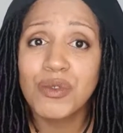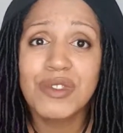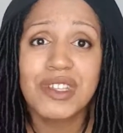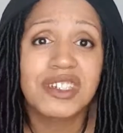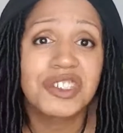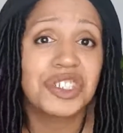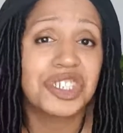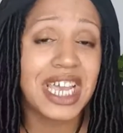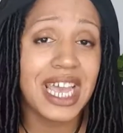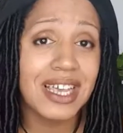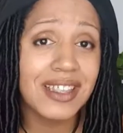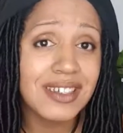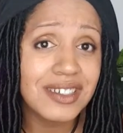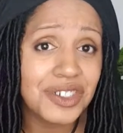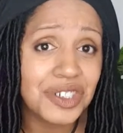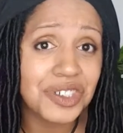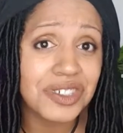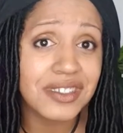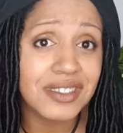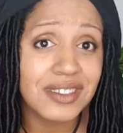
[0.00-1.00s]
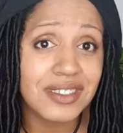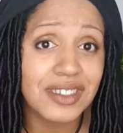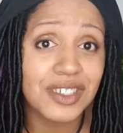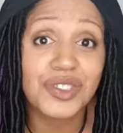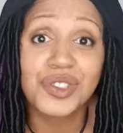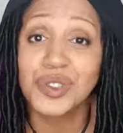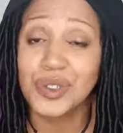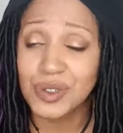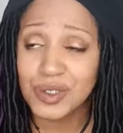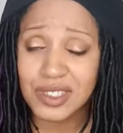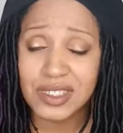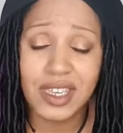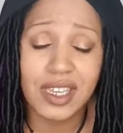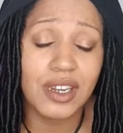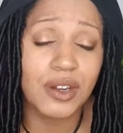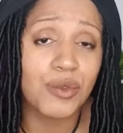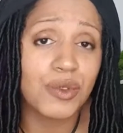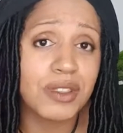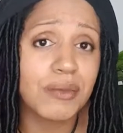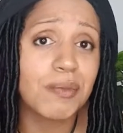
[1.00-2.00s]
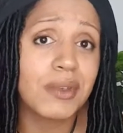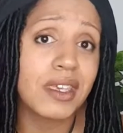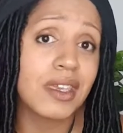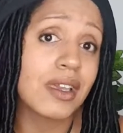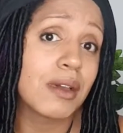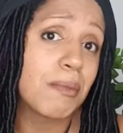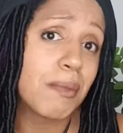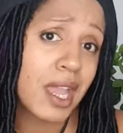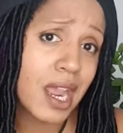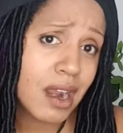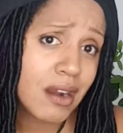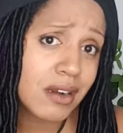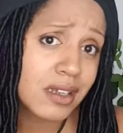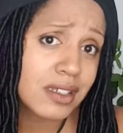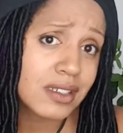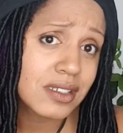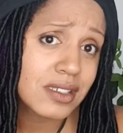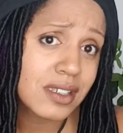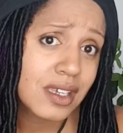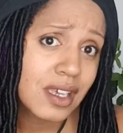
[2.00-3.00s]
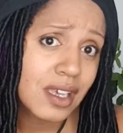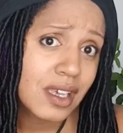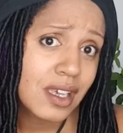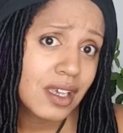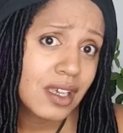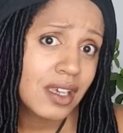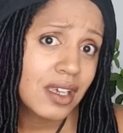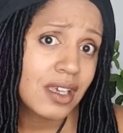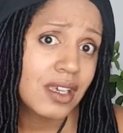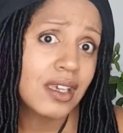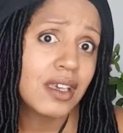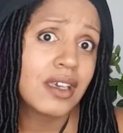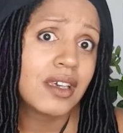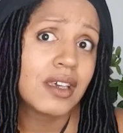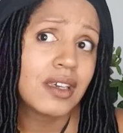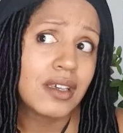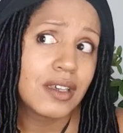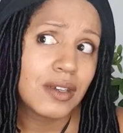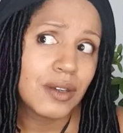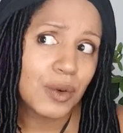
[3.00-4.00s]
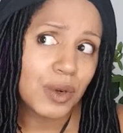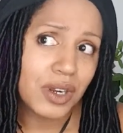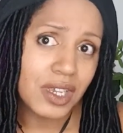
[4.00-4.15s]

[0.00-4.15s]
the challenges associated with being a parent, or